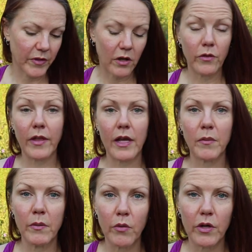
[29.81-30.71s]
Although that can
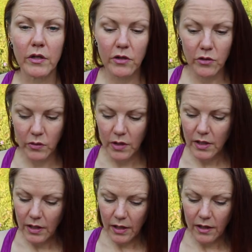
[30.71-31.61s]
be boring too.
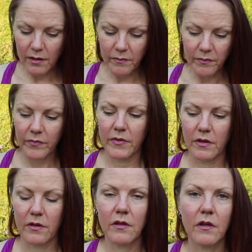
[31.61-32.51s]

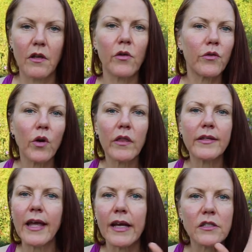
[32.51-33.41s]
You can go through all the
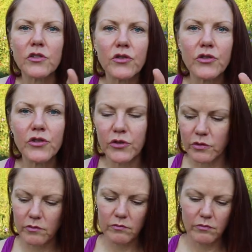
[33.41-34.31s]
decks.
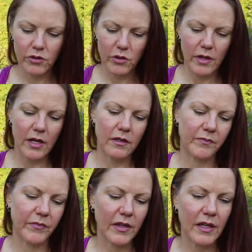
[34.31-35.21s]
Show that.
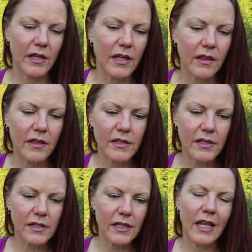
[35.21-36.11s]
This
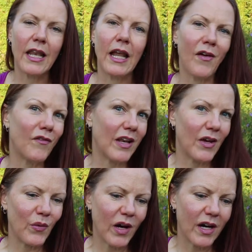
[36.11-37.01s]
is a lovely
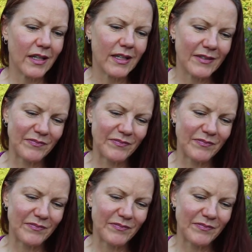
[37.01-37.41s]
one.